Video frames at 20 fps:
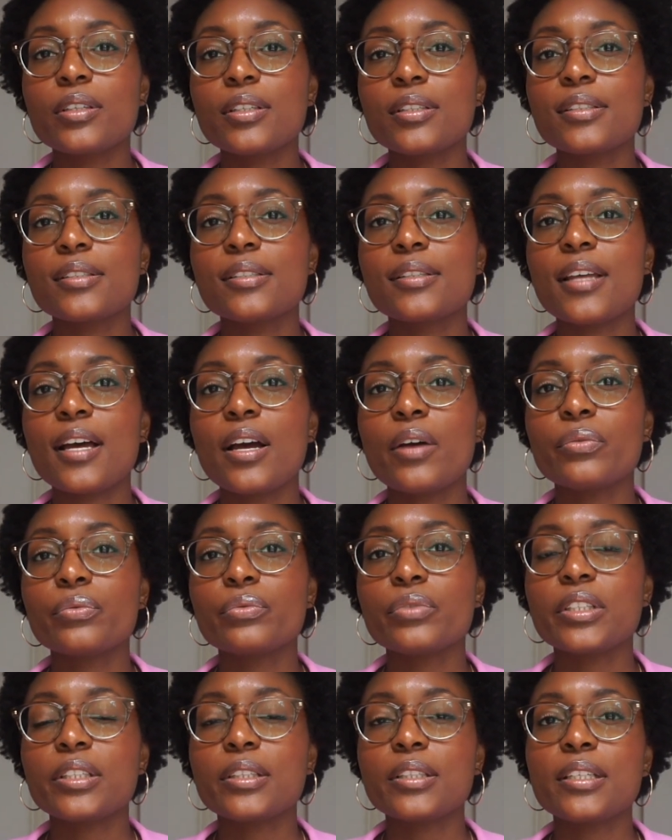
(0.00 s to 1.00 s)
Is that
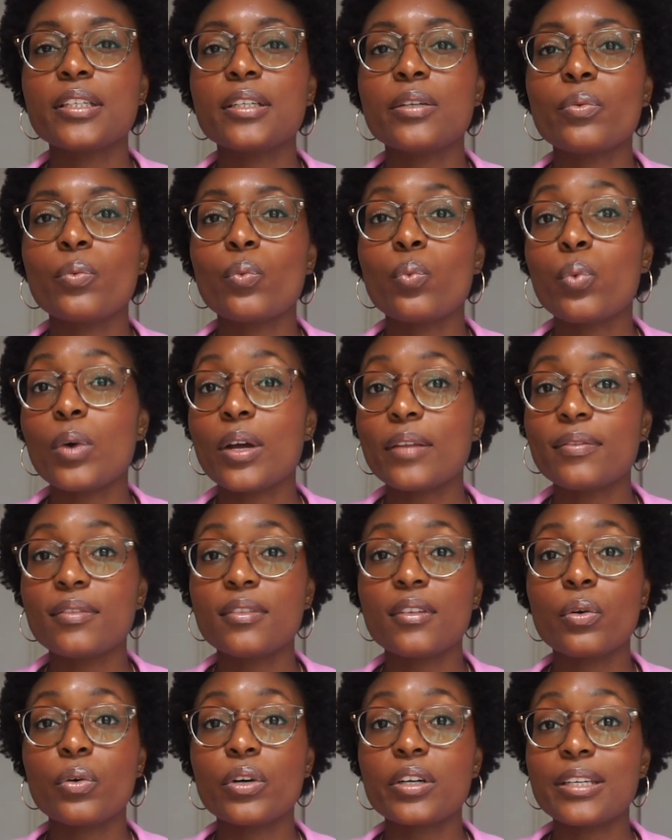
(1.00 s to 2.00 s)
really what
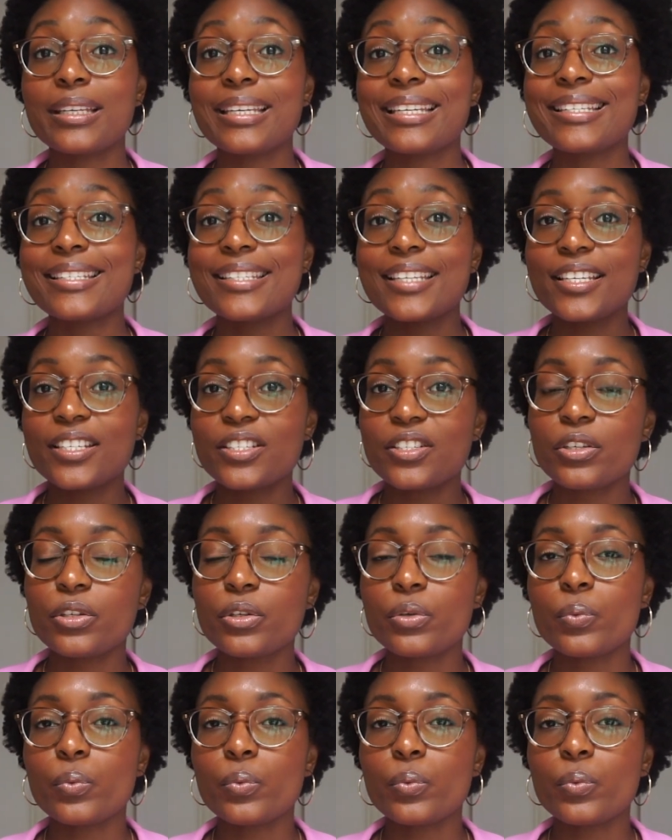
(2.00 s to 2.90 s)
the organization you're